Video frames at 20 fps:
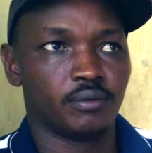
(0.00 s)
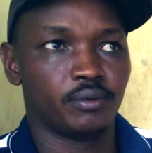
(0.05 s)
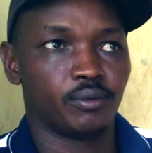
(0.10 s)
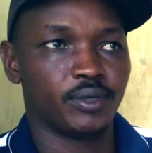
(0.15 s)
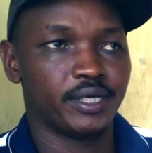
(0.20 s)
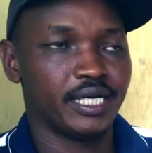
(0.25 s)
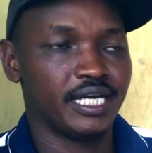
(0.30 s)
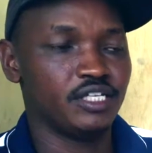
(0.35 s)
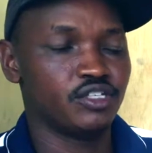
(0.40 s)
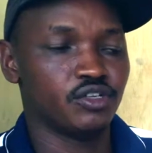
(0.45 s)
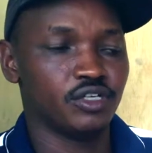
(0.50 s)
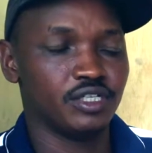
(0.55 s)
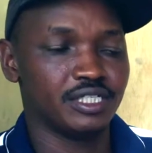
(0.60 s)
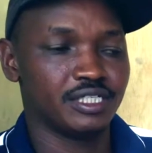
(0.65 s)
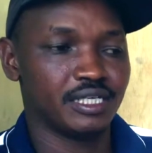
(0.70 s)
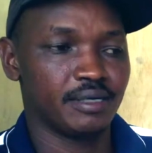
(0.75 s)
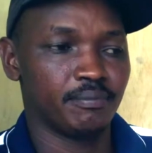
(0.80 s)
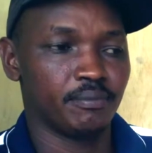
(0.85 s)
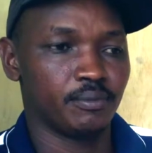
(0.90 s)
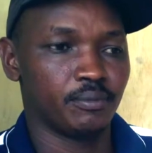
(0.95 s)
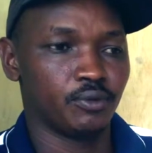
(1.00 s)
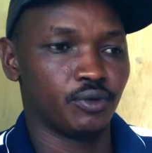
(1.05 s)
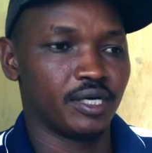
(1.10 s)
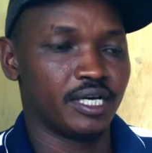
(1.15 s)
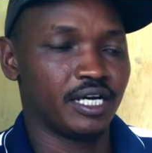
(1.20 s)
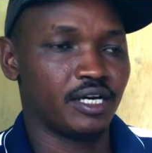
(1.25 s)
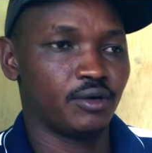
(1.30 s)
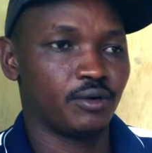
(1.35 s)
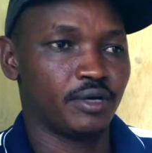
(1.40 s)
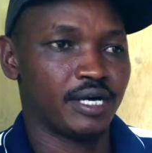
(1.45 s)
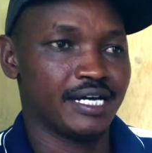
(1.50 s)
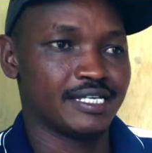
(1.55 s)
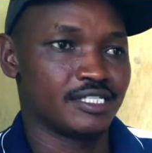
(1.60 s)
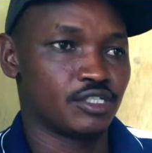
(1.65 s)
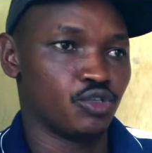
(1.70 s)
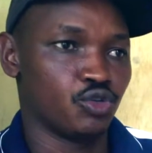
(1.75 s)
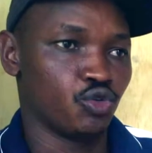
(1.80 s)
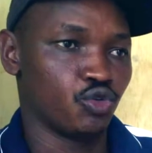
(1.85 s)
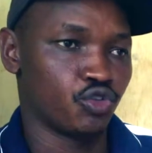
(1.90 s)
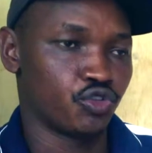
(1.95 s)
when I joined Muungano
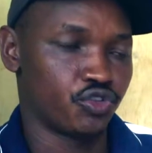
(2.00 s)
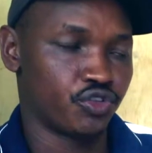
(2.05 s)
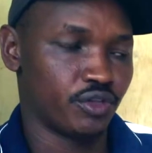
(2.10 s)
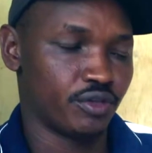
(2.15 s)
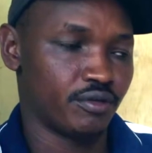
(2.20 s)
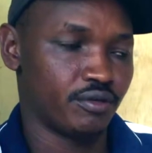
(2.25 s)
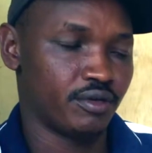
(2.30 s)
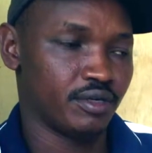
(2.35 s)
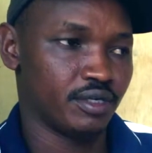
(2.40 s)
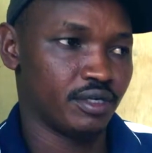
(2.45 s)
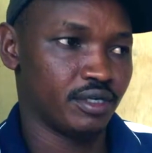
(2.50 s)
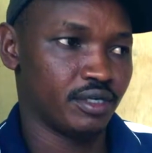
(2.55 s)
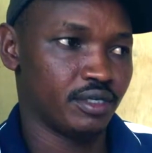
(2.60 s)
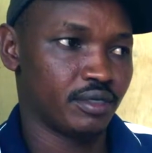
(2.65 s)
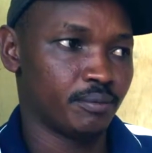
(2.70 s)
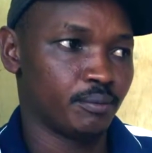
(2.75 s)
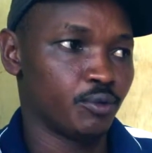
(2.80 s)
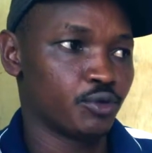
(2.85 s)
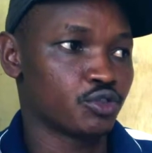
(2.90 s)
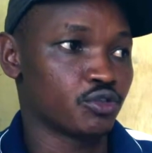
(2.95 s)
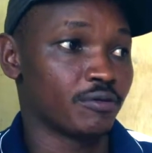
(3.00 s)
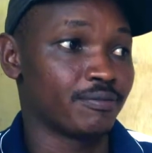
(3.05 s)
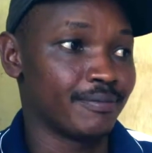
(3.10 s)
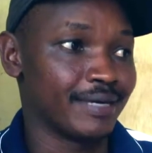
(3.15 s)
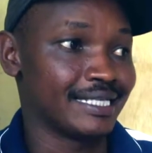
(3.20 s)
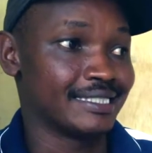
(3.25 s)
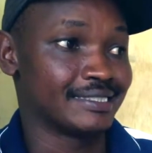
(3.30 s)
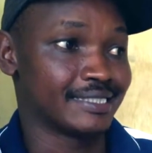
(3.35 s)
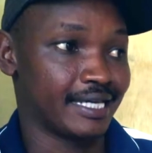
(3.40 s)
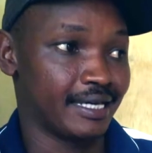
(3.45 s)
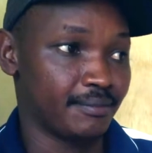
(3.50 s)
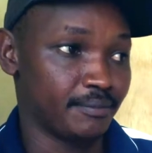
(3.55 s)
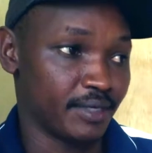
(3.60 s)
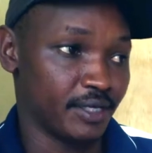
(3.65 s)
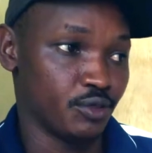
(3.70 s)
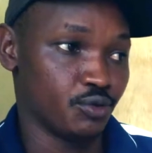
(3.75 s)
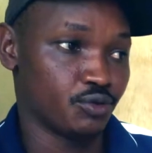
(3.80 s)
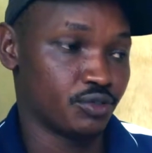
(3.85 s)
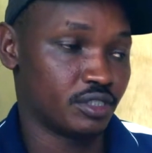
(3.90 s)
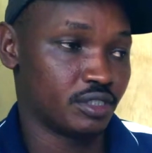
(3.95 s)
as youth, most of my time I
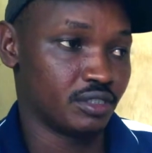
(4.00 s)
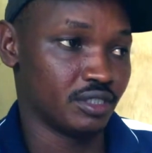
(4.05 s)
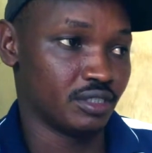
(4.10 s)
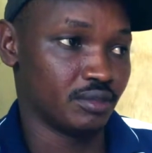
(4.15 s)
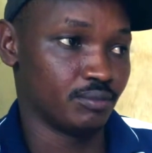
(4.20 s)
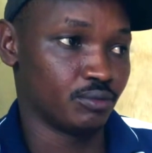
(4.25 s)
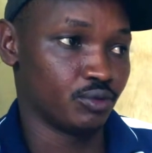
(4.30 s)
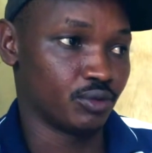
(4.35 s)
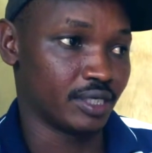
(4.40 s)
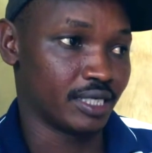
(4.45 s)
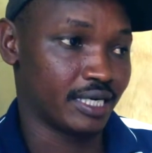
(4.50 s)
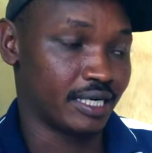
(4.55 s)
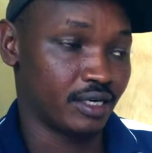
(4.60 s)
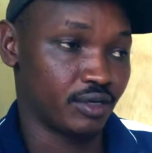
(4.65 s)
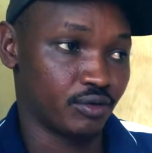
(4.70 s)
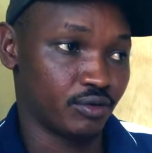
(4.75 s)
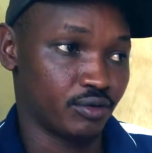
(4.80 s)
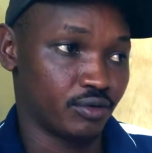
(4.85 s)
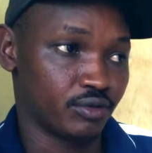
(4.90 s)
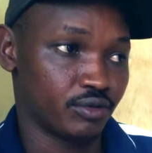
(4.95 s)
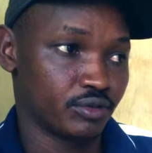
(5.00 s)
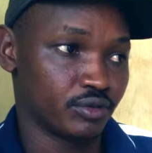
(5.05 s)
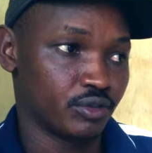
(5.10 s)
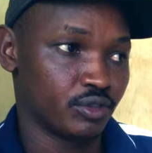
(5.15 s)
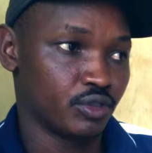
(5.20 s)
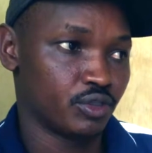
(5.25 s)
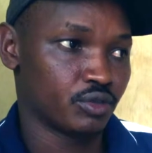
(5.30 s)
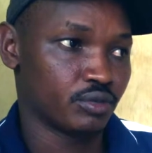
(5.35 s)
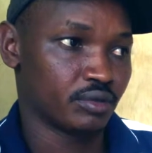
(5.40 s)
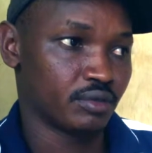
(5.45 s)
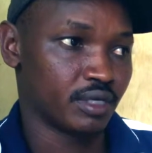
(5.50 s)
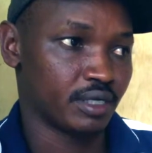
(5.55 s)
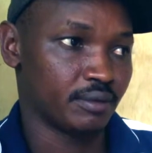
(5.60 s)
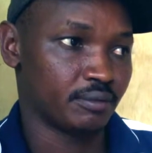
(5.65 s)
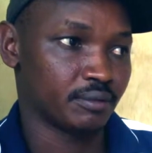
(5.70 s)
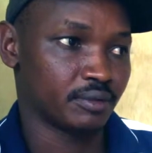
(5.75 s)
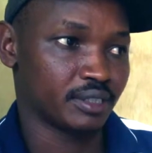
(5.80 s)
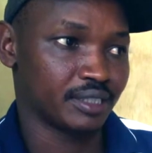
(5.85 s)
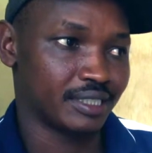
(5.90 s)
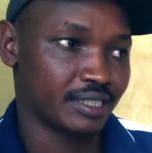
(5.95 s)
used in Muungano,
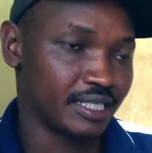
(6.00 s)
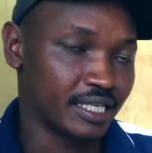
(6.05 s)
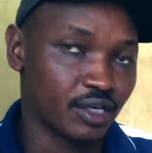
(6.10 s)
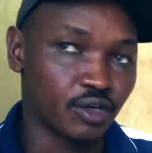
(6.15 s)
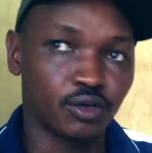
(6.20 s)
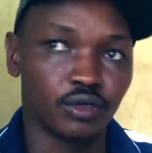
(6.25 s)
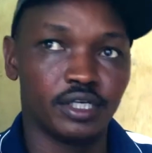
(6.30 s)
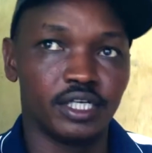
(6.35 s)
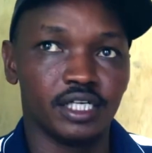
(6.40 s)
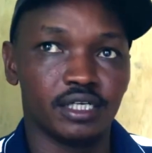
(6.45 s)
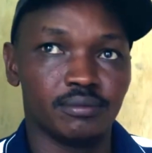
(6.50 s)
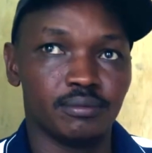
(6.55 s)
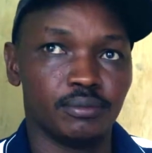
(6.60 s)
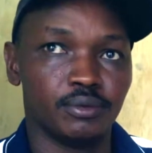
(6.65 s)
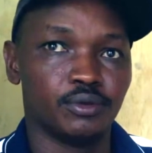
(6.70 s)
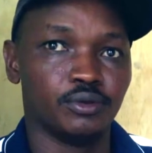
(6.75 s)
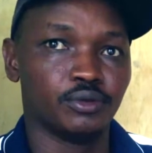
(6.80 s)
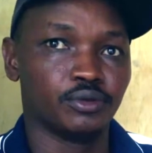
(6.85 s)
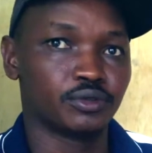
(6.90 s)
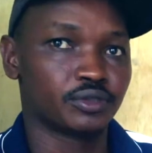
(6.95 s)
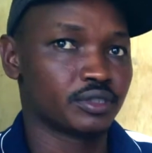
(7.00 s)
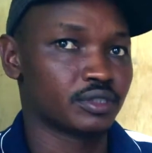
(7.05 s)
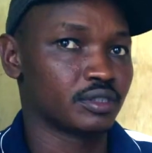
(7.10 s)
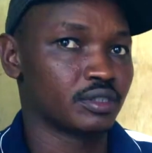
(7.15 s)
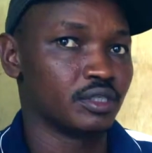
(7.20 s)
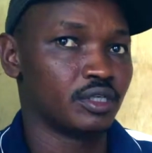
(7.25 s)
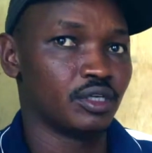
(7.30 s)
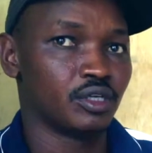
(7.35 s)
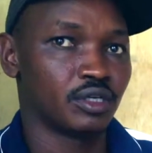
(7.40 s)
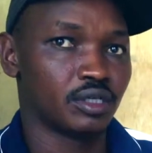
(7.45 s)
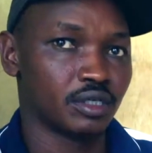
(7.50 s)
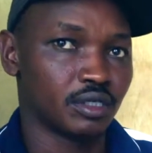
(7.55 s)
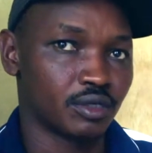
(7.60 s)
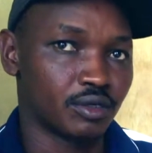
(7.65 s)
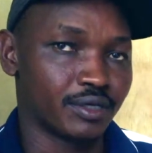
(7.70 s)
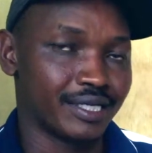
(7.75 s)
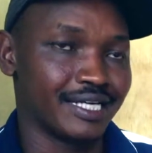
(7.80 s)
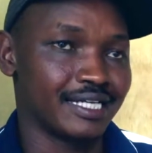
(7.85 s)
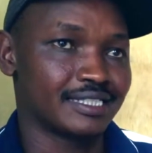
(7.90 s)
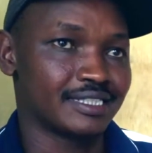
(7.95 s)
recording books,
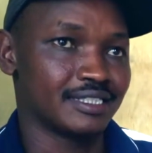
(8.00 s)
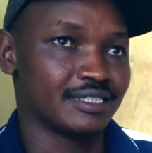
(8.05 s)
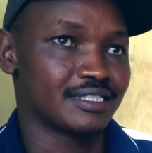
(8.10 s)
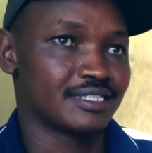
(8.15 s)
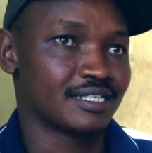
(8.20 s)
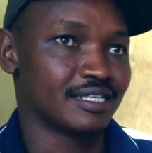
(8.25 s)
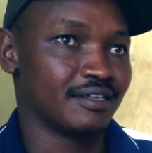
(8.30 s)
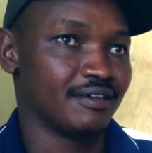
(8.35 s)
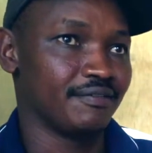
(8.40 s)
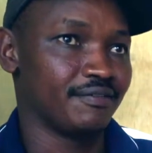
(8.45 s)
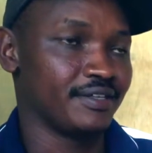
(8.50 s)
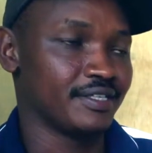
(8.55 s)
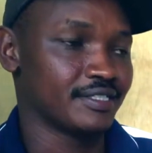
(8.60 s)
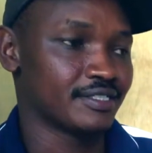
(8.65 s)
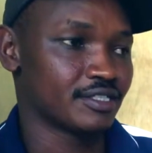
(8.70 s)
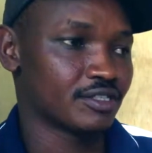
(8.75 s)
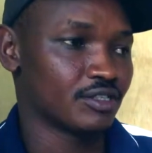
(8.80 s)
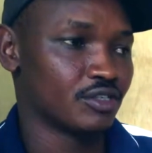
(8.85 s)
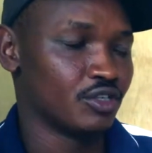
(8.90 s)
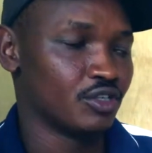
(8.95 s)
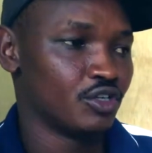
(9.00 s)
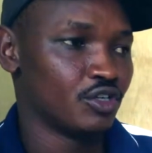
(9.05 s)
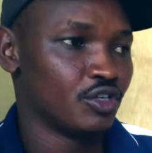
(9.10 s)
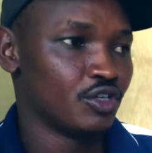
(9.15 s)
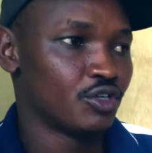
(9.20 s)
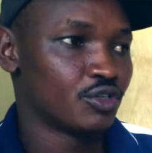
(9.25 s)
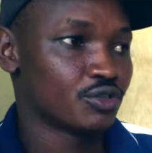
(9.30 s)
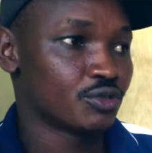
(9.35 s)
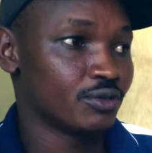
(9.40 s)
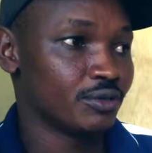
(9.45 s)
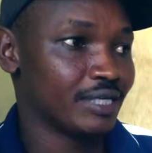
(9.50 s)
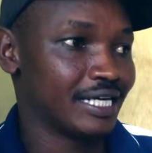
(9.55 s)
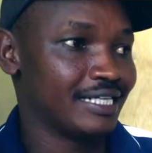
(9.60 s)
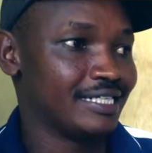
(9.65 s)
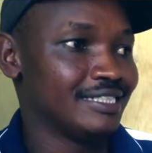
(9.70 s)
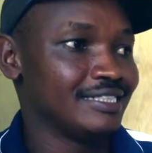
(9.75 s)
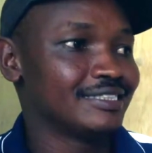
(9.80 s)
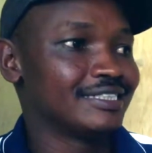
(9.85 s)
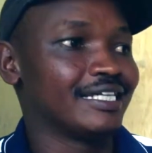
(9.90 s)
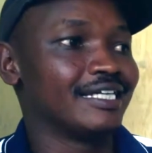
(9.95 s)
collecting savings. So I
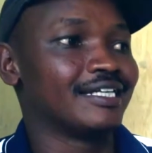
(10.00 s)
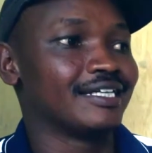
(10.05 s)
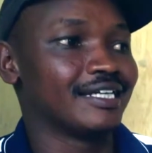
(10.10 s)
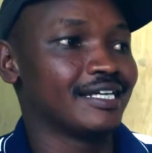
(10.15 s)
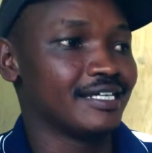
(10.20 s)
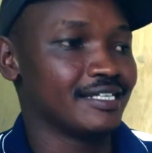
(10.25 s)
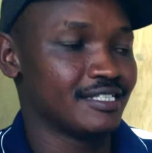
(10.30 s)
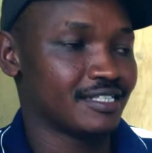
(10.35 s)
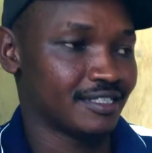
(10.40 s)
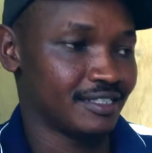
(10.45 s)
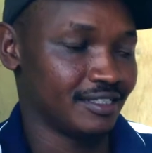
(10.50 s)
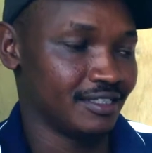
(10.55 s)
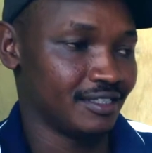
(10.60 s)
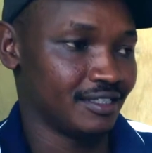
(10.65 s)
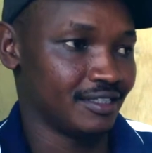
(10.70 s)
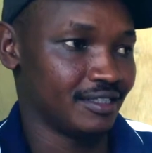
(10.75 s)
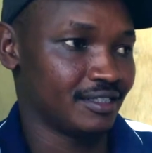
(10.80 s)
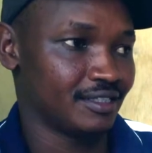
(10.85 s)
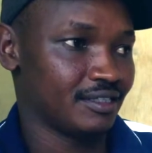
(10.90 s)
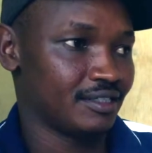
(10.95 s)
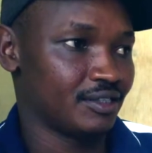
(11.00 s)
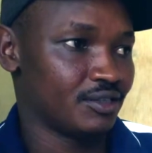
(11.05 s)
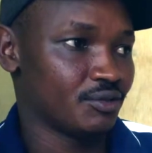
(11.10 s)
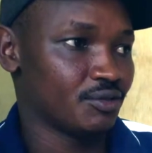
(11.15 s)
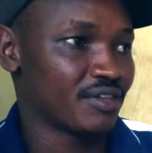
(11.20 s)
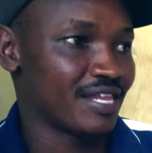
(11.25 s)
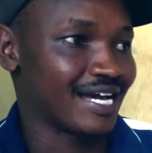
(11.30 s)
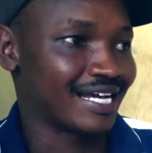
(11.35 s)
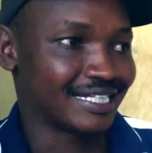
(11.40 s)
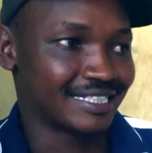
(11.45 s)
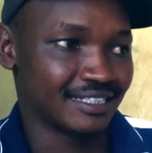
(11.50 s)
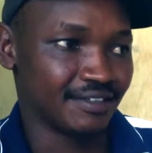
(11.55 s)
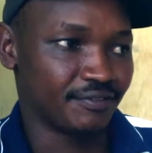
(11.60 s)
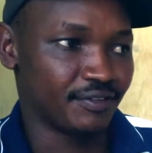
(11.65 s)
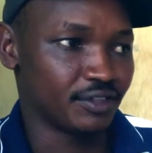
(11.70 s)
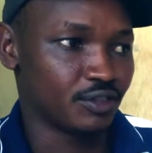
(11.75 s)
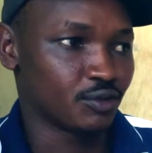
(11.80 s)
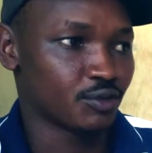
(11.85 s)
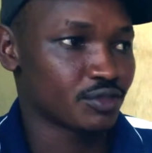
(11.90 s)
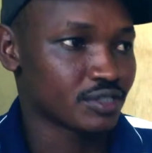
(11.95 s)
didn't engage in youth
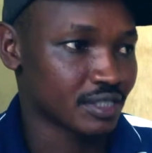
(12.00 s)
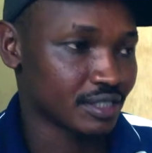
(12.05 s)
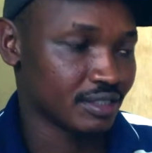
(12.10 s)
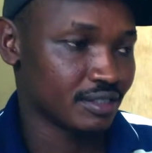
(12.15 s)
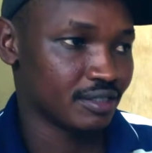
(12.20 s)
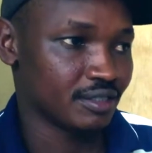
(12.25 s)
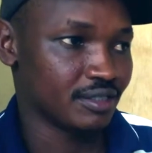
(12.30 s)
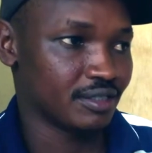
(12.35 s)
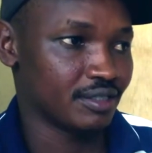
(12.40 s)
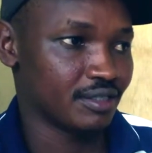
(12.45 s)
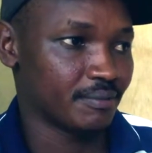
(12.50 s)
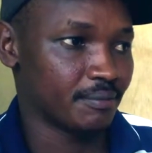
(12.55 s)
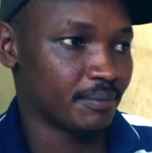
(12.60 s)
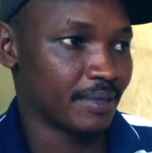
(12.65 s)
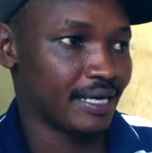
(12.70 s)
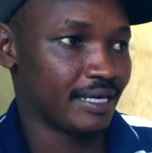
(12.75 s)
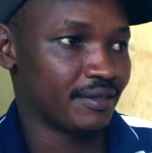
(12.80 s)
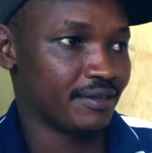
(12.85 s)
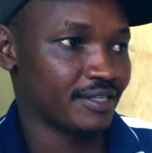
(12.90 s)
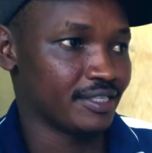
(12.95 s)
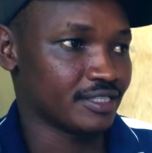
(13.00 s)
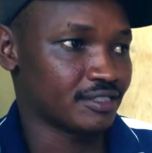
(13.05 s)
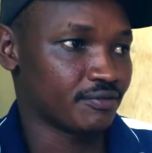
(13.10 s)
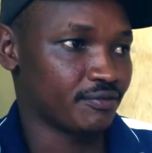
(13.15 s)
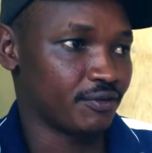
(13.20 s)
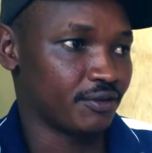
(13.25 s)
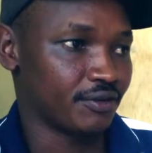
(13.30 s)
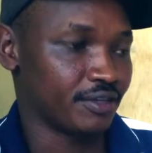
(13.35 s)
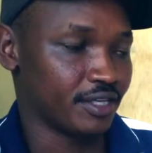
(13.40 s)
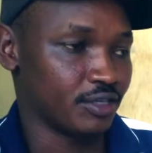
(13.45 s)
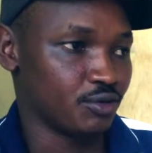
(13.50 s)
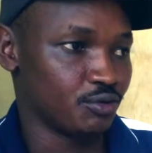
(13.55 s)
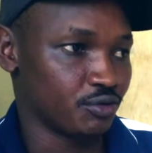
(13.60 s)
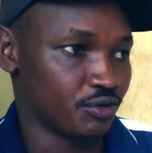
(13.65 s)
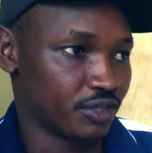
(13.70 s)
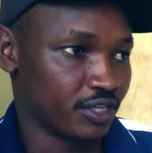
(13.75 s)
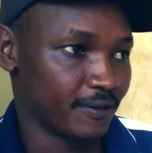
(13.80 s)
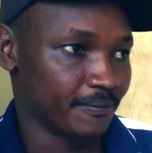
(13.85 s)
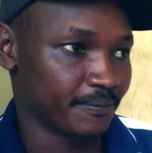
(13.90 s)
activities, bad things for the youth.